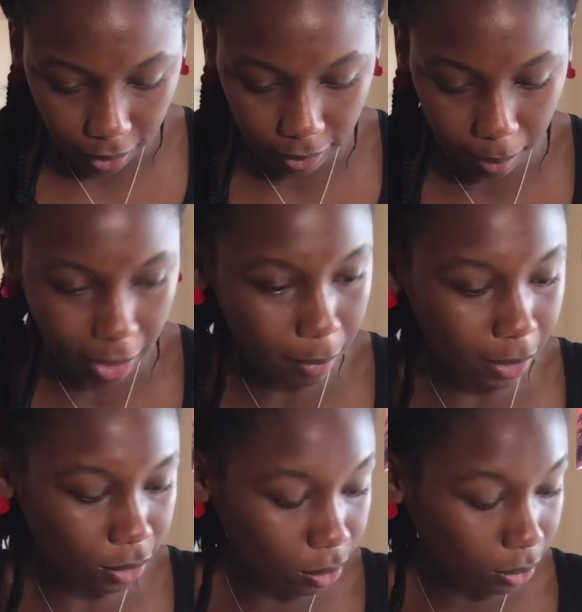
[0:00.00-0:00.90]
There might have
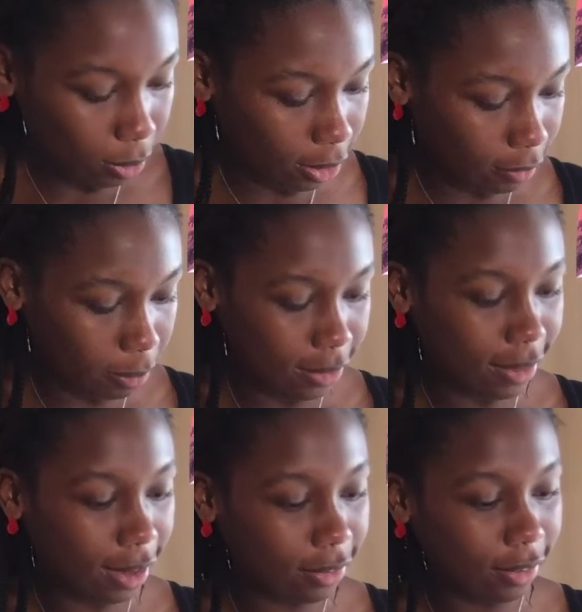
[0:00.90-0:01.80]
been too small of a piece
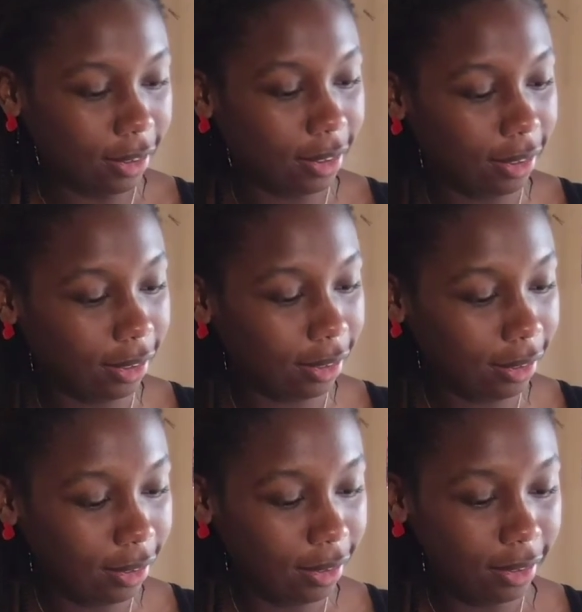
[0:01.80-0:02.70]
actually.
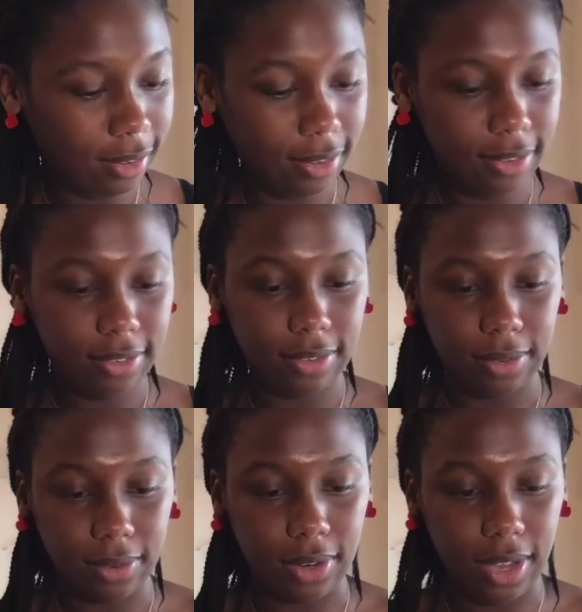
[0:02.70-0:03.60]

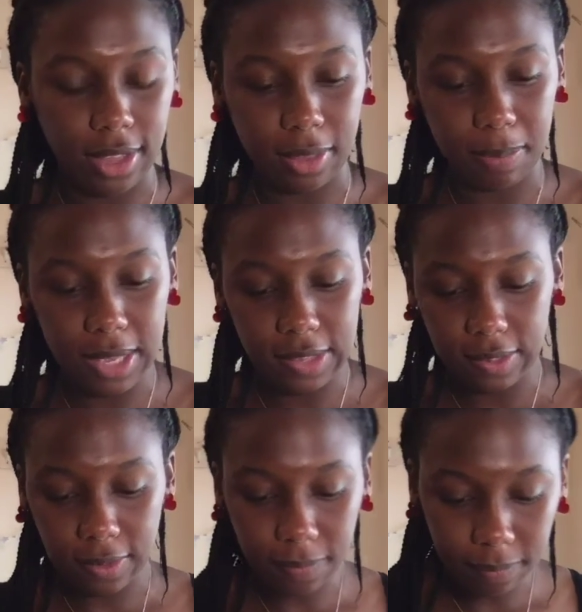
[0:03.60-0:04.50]
Cut the
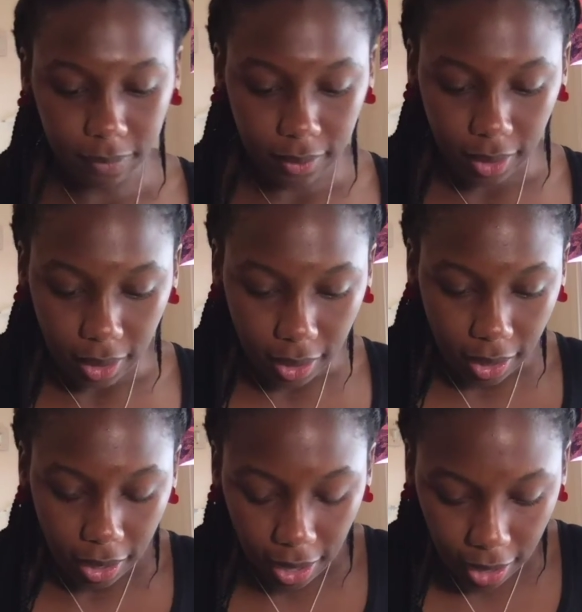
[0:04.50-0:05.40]
piece.
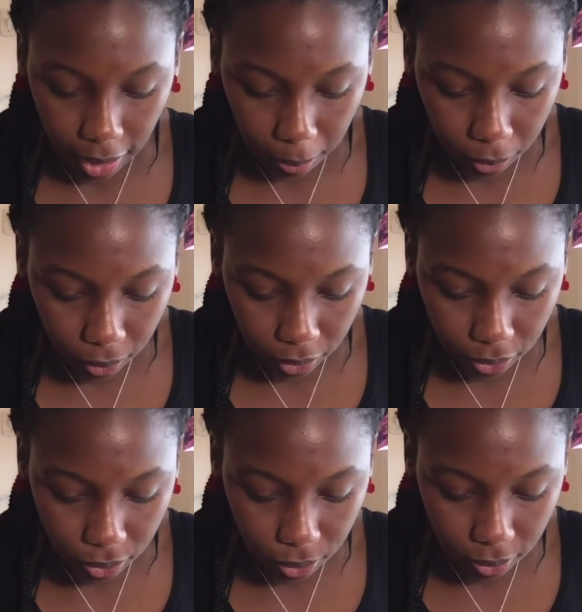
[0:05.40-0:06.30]
And I'm going
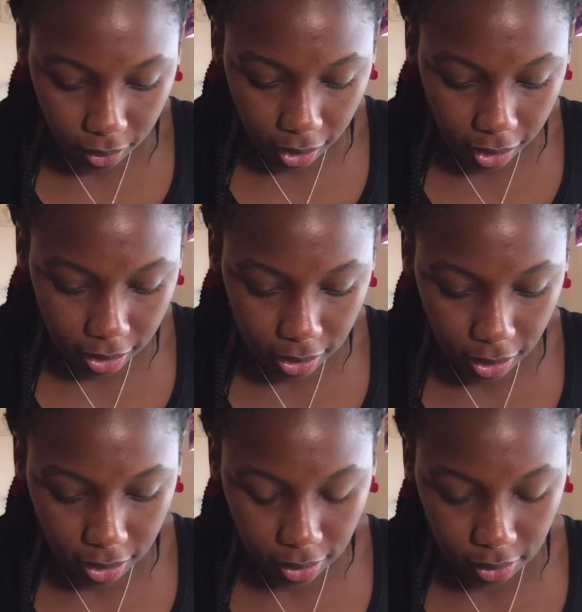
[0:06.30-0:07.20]
to tie a
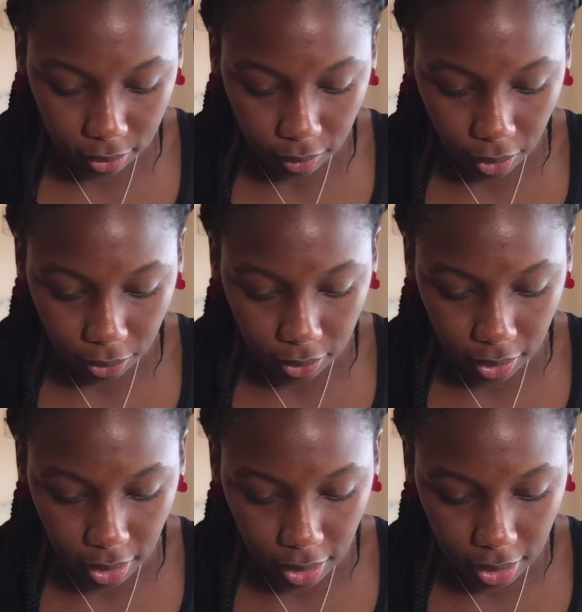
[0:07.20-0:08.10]
knot around the
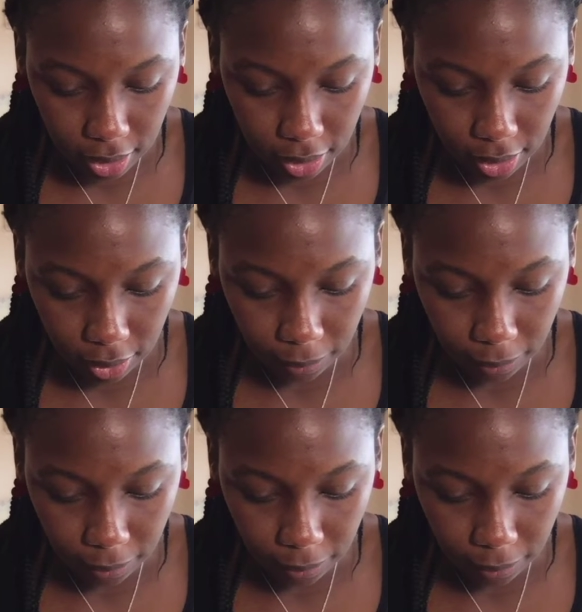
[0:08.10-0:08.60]
end